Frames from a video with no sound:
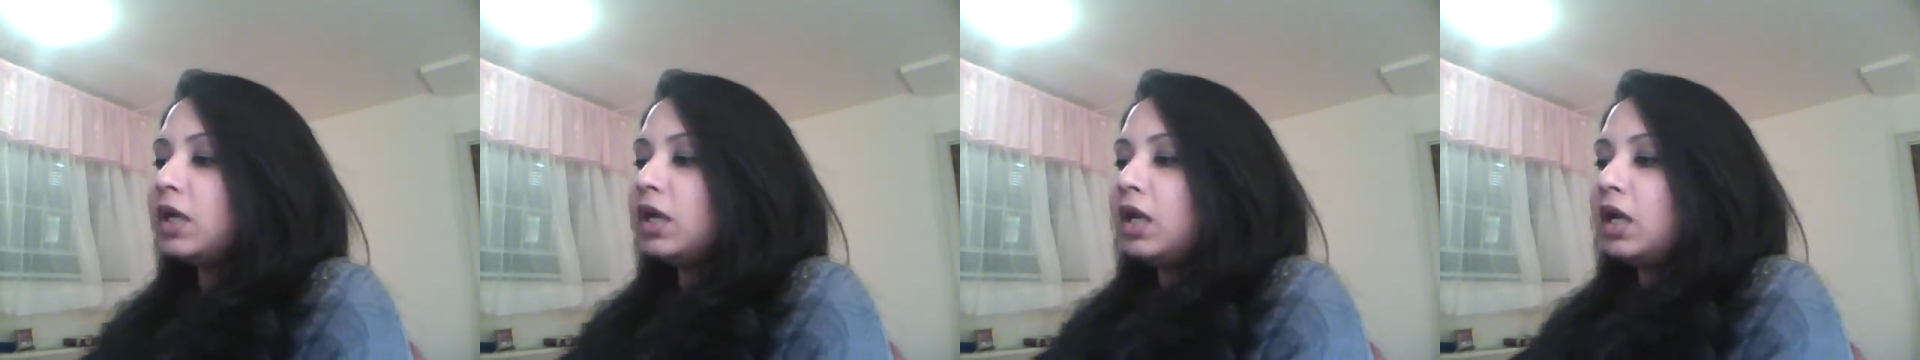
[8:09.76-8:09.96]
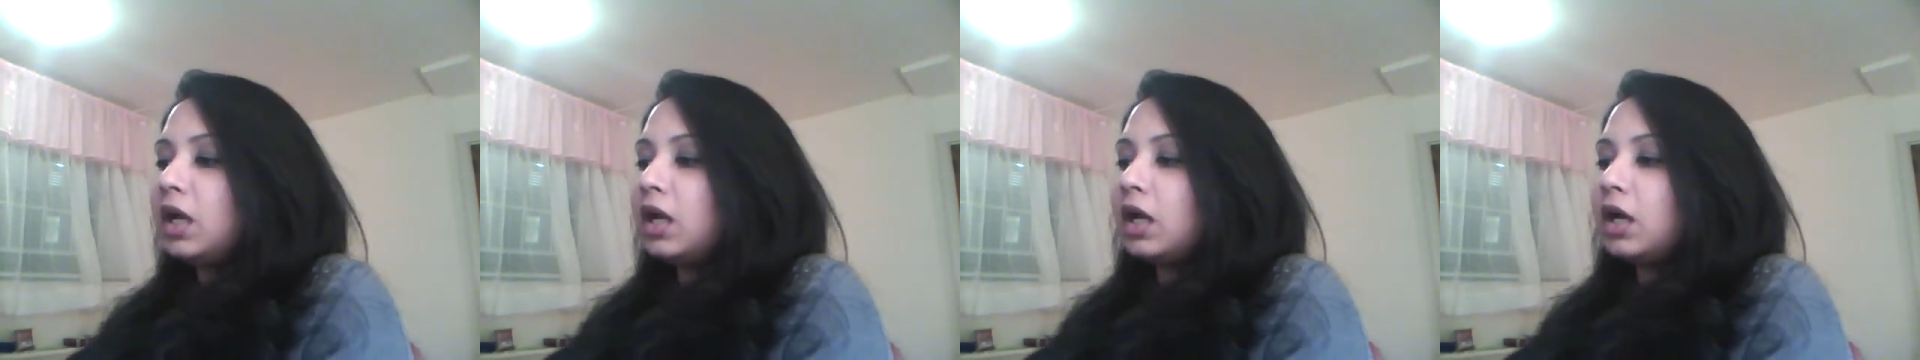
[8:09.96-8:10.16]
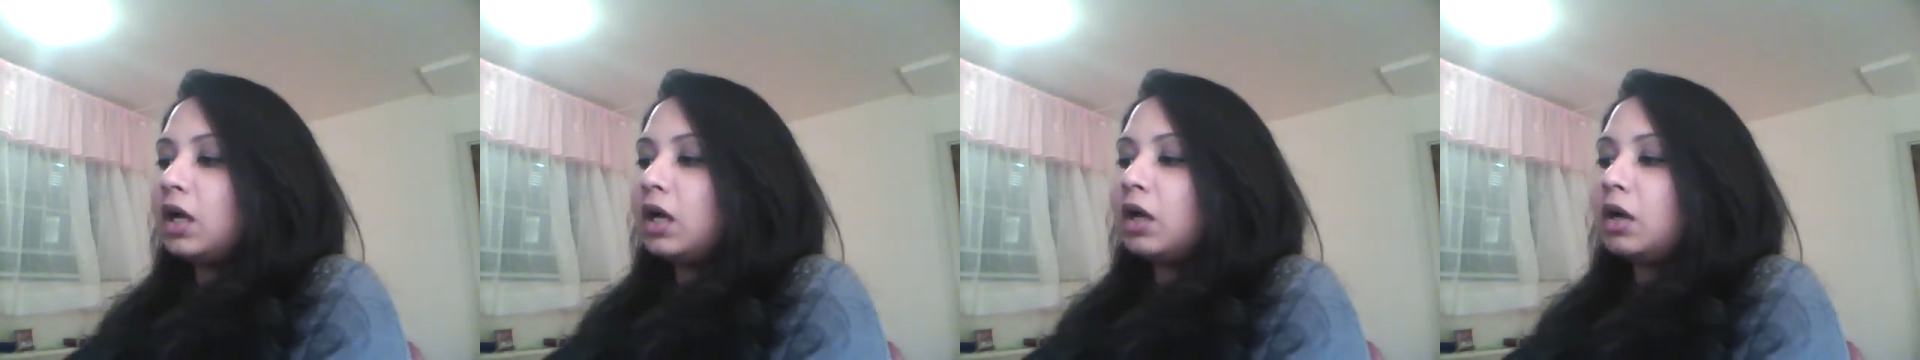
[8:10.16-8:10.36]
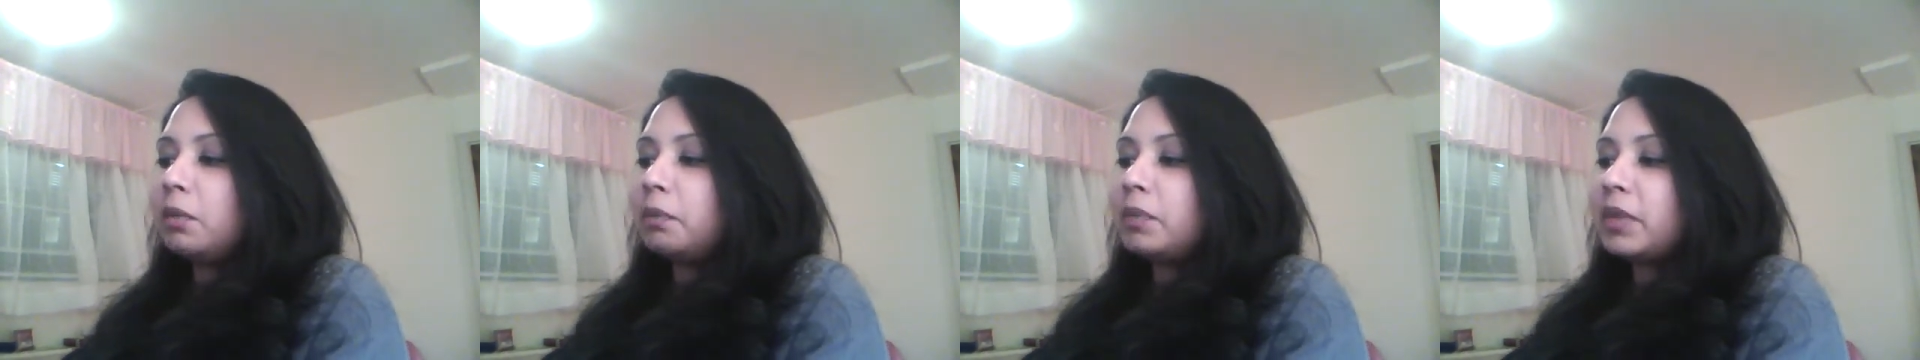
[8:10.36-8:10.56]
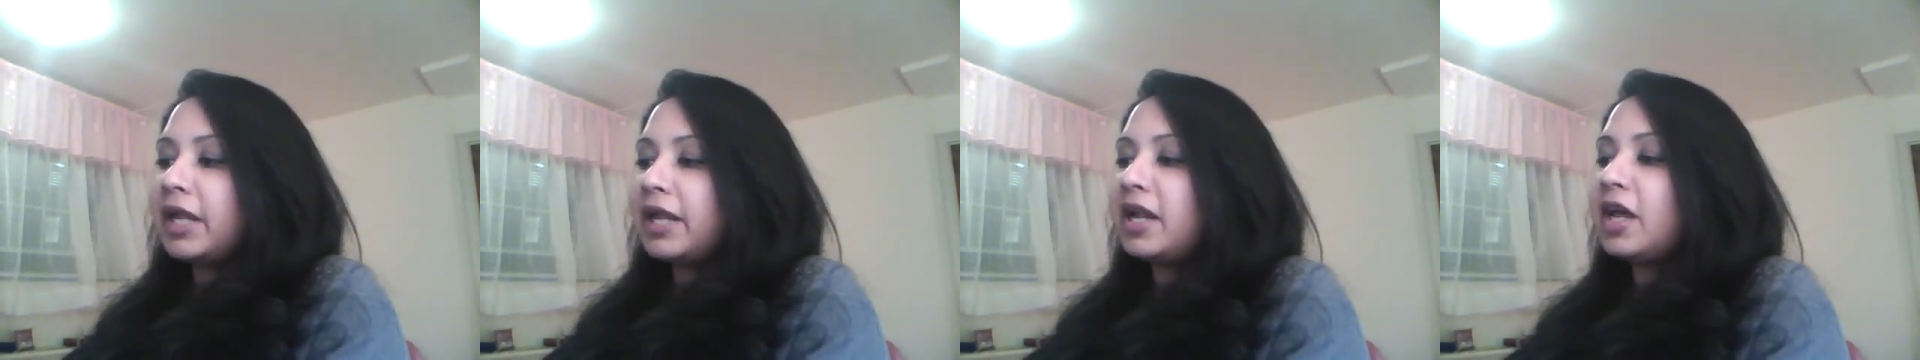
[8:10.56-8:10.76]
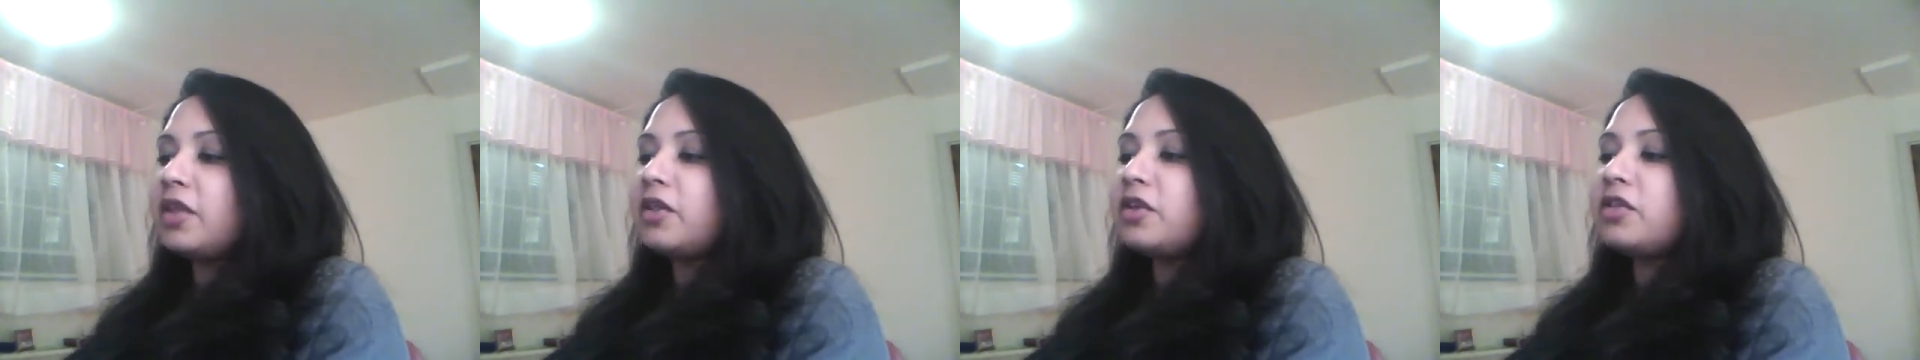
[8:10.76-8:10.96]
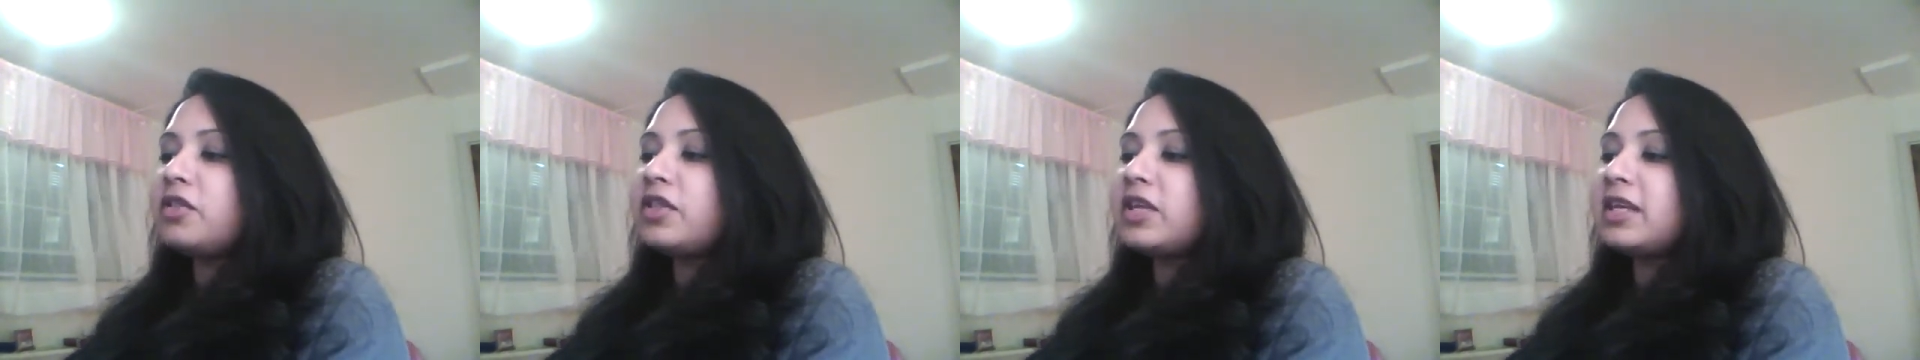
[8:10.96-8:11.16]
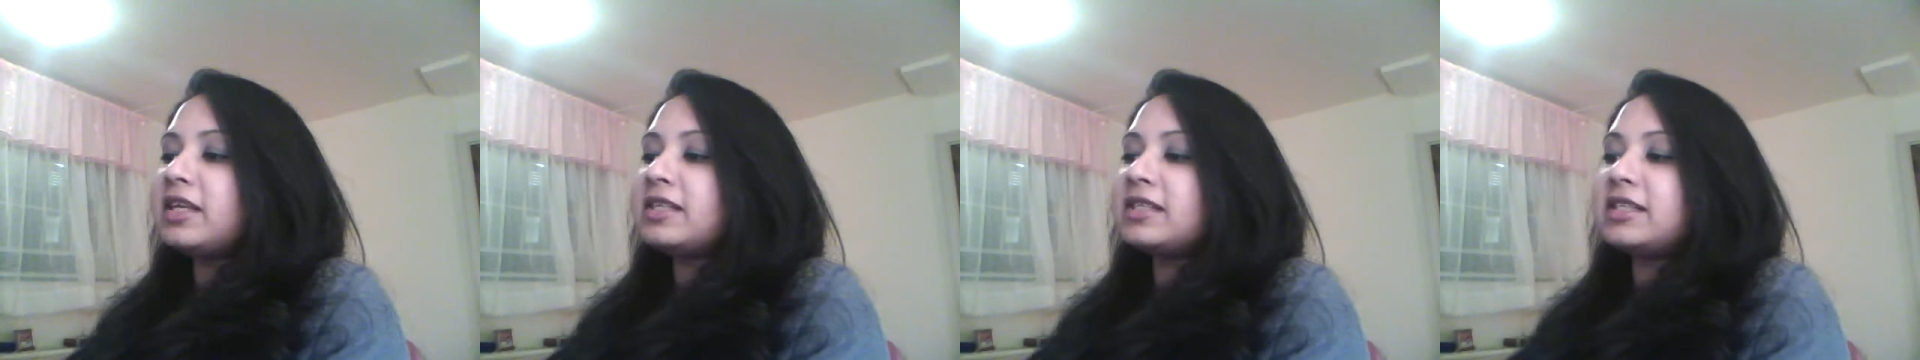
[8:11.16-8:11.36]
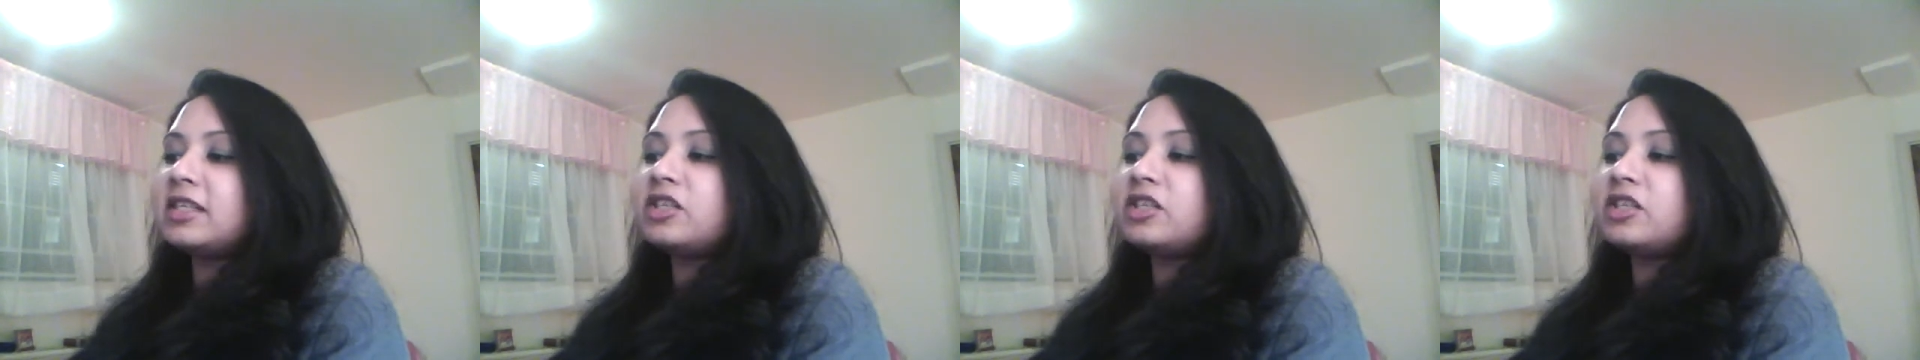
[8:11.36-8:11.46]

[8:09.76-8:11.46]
Another thing is the